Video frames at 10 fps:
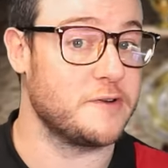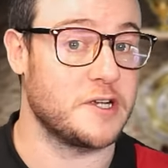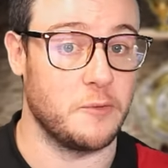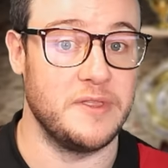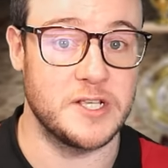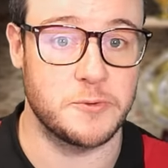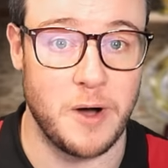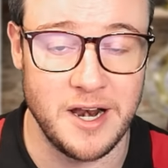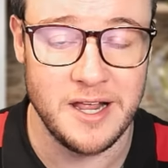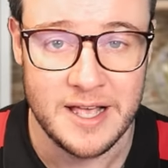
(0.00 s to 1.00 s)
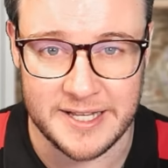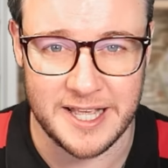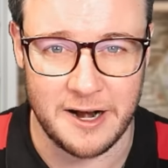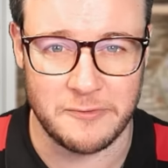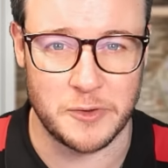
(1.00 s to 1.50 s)
Djokovic is going to win this one, he needs
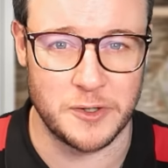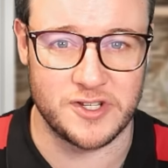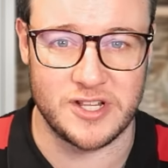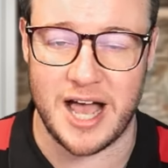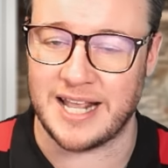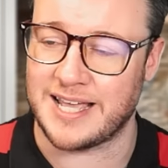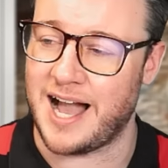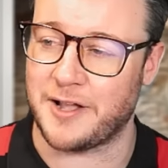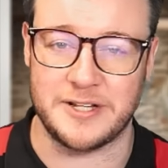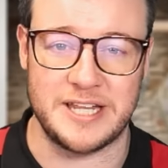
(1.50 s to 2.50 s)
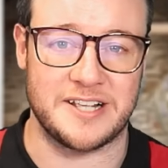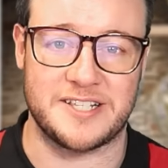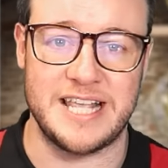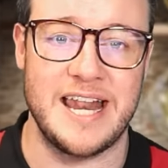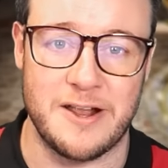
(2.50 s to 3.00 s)
to get up to a good start. He can't go down a
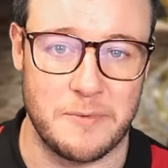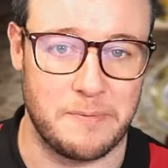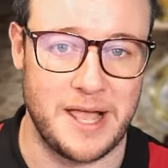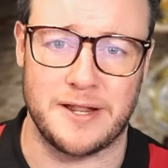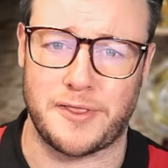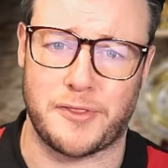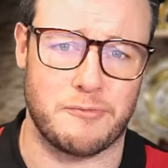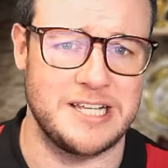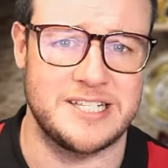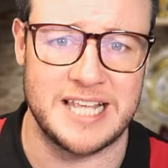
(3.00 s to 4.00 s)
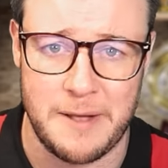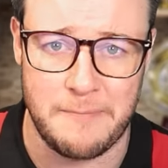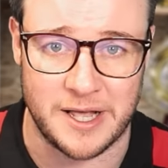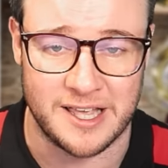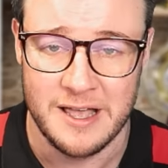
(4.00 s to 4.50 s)
set here and play another 3-set
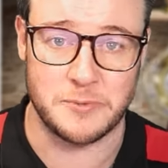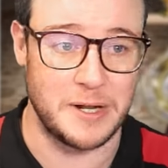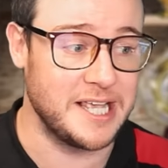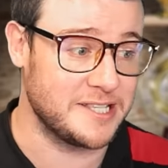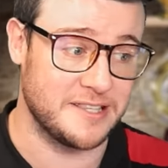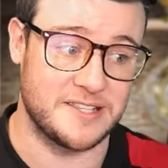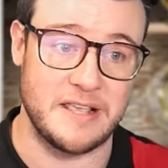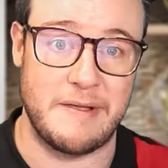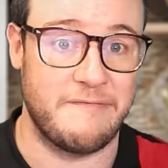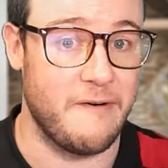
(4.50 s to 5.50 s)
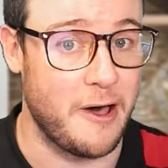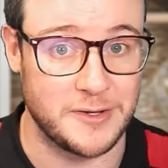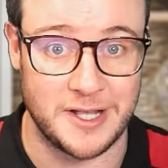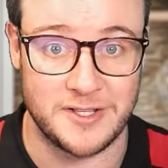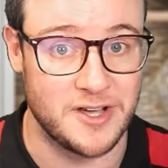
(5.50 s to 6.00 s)
epic, because when he gets to the
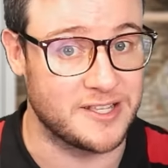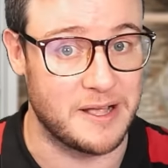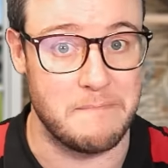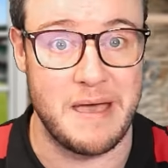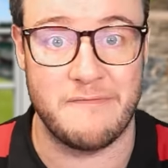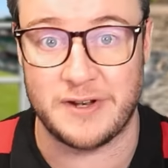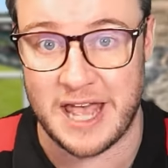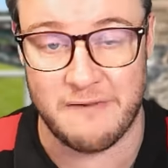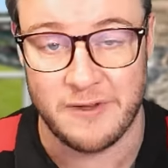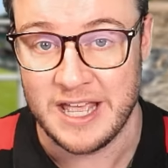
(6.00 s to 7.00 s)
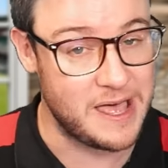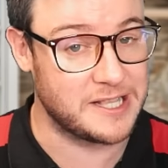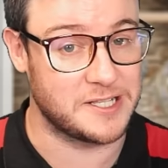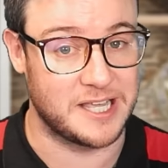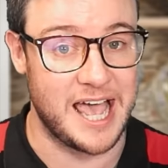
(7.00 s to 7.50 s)
semi-finals against guys like Medvedev, if
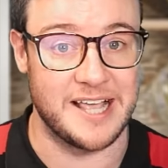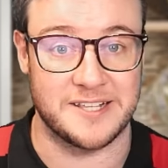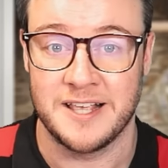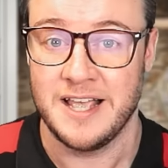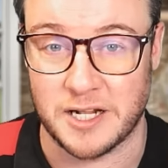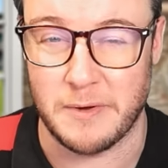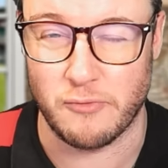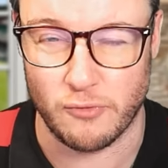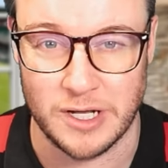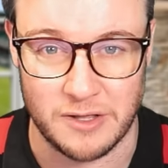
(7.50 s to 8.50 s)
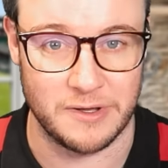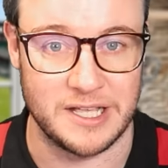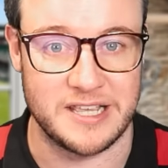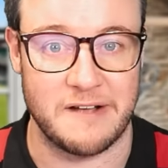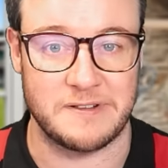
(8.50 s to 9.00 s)
that's the case, it's going to be really,
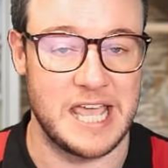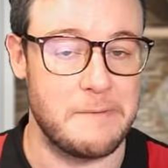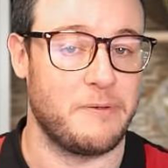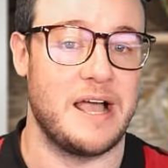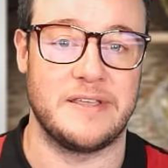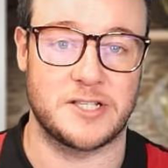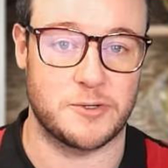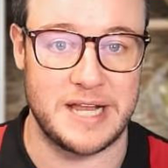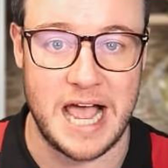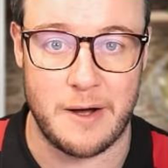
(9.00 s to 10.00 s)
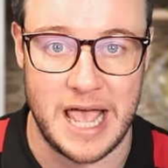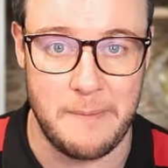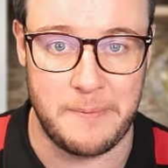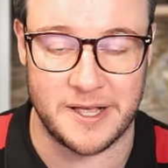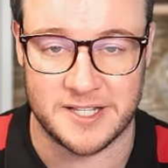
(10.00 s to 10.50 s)
really tough to keep playing these 3-hour
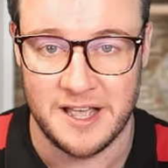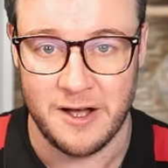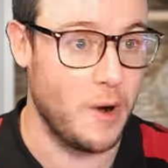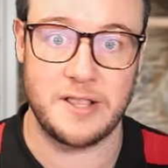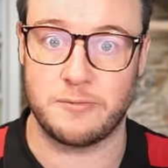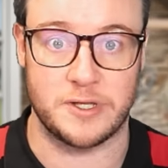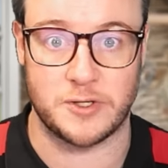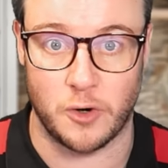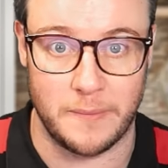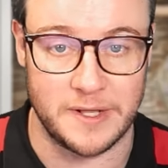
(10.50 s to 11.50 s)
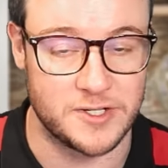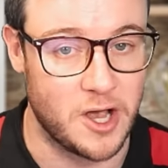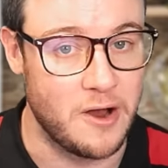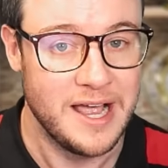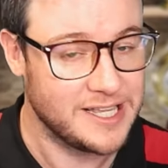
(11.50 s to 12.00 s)
epics all the way through the tournament.
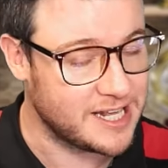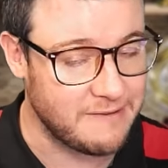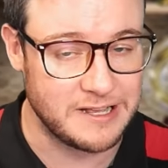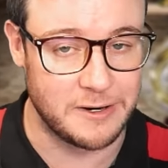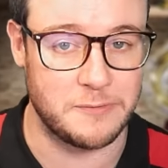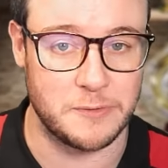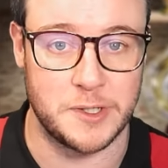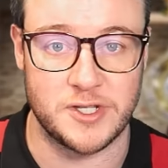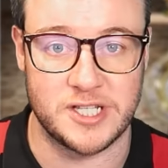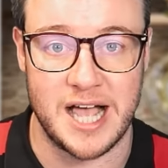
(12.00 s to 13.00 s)
So he's going to have to get off to a good